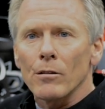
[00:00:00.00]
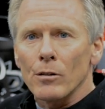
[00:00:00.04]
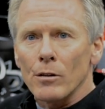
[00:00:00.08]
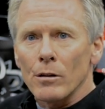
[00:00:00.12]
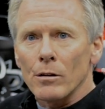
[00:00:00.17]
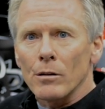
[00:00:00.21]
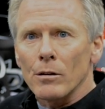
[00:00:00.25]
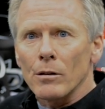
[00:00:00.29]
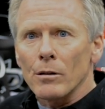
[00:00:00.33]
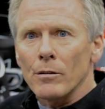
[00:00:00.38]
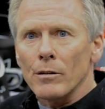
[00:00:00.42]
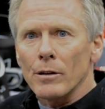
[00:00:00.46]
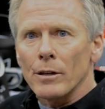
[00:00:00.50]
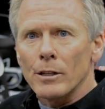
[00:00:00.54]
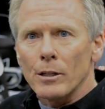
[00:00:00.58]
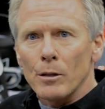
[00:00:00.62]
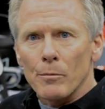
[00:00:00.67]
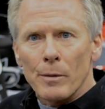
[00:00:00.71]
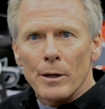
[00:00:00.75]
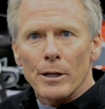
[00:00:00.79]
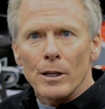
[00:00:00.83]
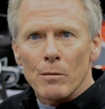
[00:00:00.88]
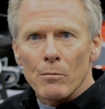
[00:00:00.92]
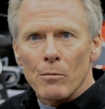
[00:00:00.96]
the
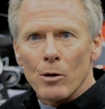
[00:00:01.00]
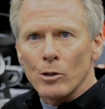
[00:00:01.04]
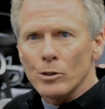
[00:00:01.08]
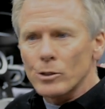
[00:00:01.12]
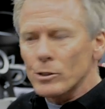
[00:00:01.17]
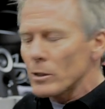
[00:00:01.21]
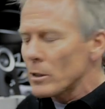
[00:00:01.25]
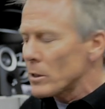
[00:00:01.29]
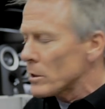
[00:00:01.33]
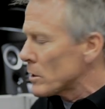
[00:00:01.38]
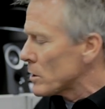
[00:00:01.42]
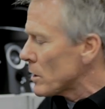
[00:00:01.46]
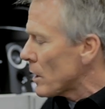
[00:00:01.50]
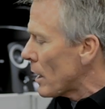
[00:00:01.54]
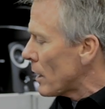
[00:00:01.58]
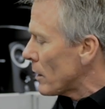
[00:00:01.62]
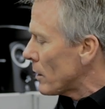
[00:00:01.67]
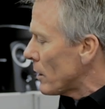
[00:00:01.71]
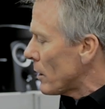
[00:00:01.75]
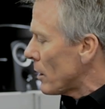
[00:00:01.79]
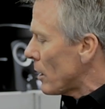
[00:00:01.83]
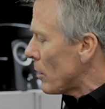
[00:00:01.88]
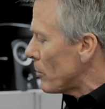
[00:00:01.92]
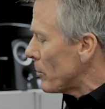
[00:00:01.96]
independent motion inside
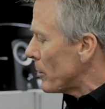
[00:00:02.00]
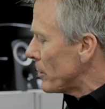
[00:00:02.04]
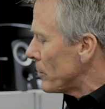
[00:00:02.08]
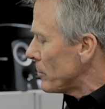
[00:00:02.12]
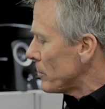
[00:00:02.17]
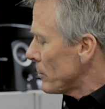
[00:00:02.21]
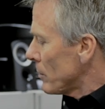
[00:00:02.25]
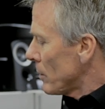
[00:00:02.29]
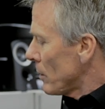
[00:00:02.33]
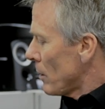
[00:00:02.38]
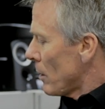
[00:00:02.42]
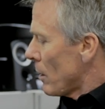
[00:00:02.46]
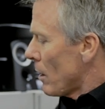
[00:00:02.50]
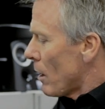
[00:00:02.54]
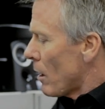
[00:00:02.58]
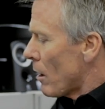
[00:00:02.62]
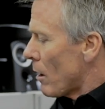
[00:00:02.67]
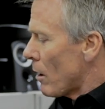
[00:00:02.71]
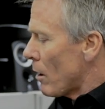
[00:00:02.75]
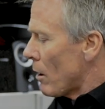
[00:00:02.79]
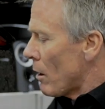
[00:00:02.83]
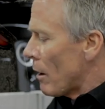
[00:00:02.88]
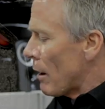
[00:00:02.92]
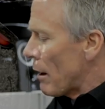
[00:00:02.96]
the helmet.
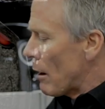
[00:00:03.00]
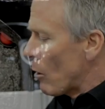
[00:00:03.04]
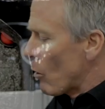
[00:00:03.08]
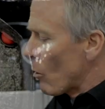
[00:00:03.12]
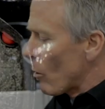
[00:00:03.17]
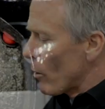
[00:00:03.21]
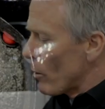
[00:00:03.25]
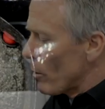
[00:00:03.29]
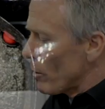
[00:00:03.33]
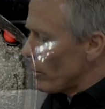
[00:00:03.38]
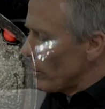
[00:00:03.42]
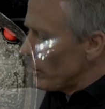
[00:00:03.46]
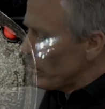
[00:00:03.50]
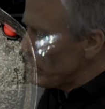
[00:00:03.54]
Our